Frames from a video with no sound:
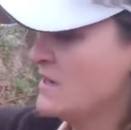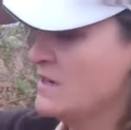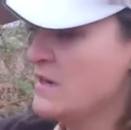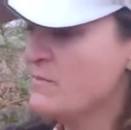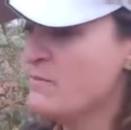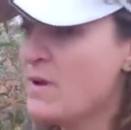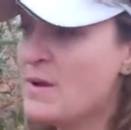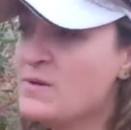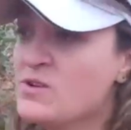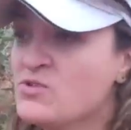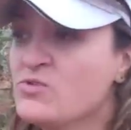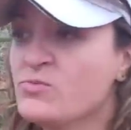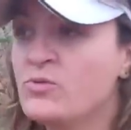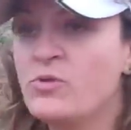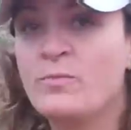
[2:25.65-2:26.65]
an
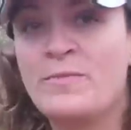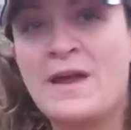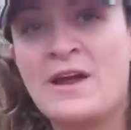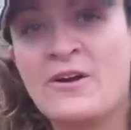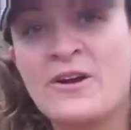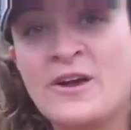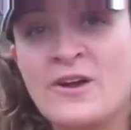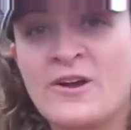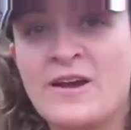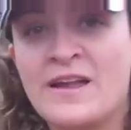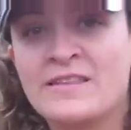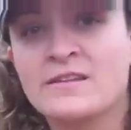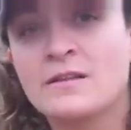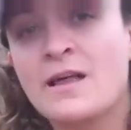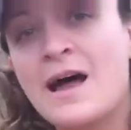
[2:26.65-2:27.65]
impenetrable barrier,
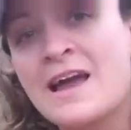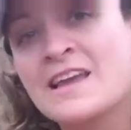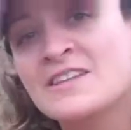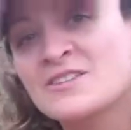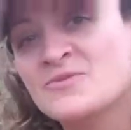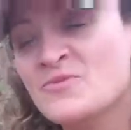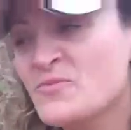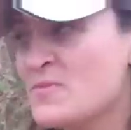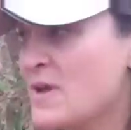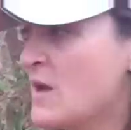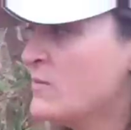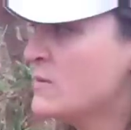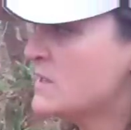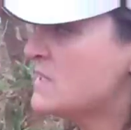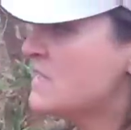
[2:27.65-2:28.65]
and the lions won't be
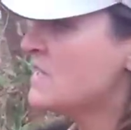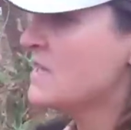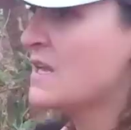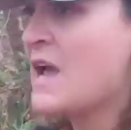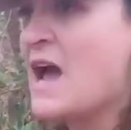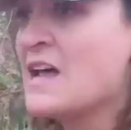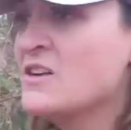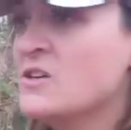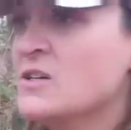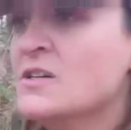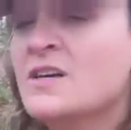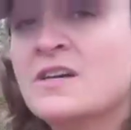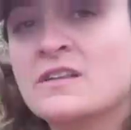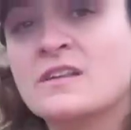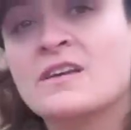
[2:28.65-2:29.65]
able to see the cattle
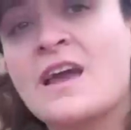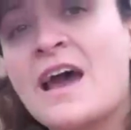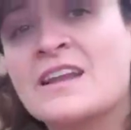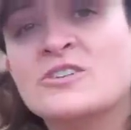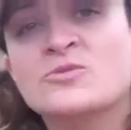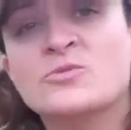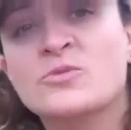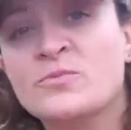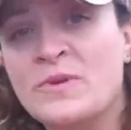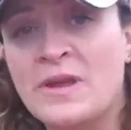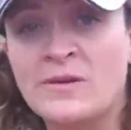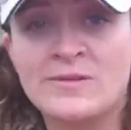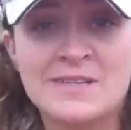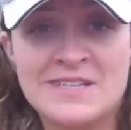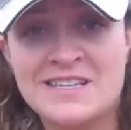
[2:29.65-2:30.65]
won't be
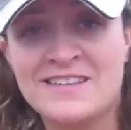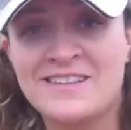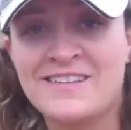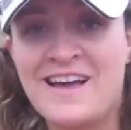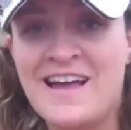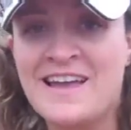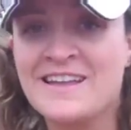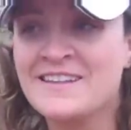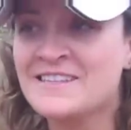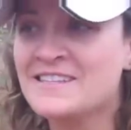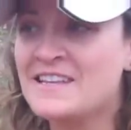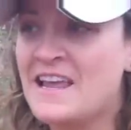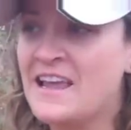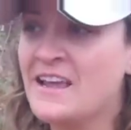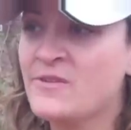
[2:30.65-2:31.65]
able to see the
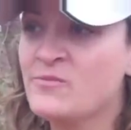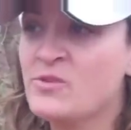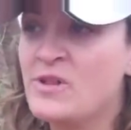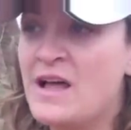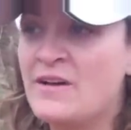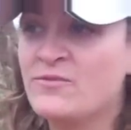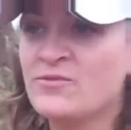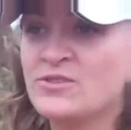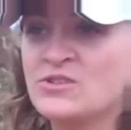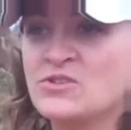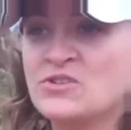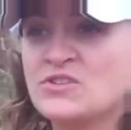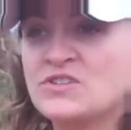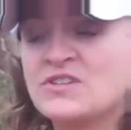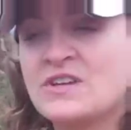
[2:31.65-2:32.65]
lions, and we'll have
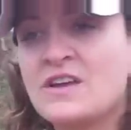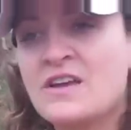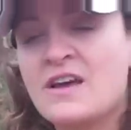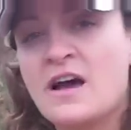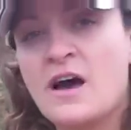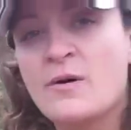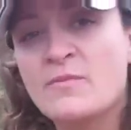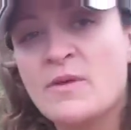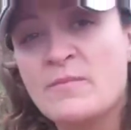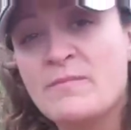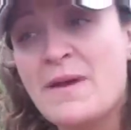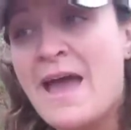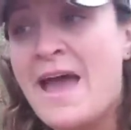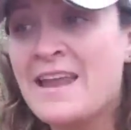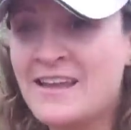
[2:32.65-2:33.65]
reduced the
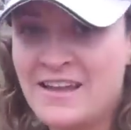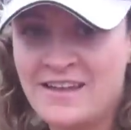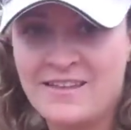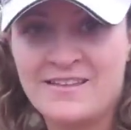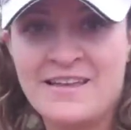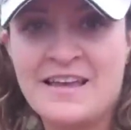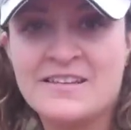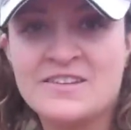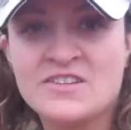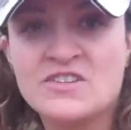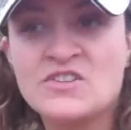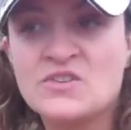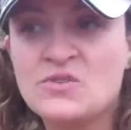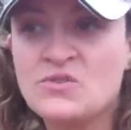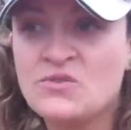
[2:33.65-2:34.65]
panic that
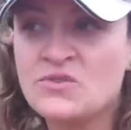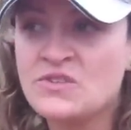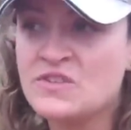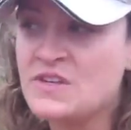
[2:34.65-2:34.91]
ensues